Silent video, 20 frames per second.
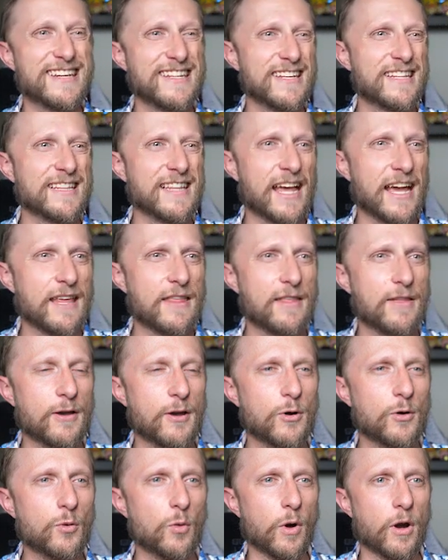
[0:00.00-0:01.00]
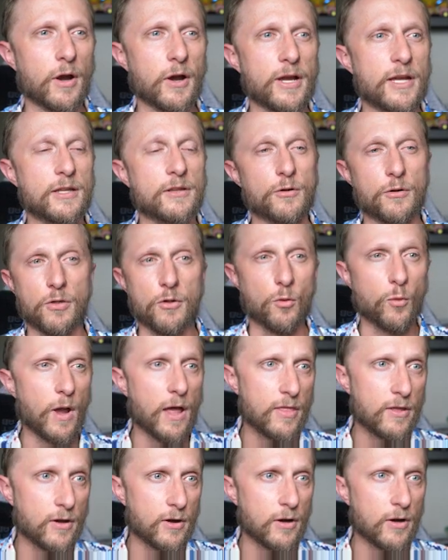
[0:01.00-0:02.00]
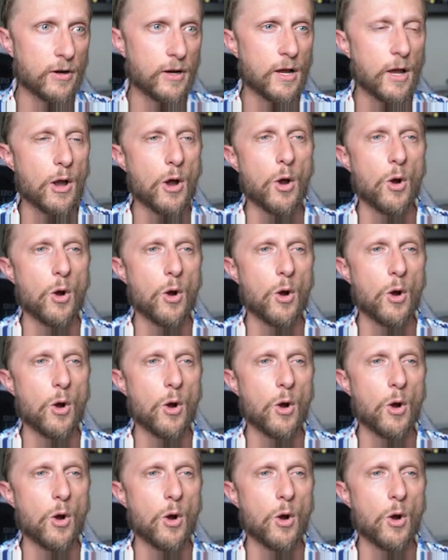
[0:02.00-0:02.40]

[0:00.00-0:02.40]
I didn't like, though, were either the weather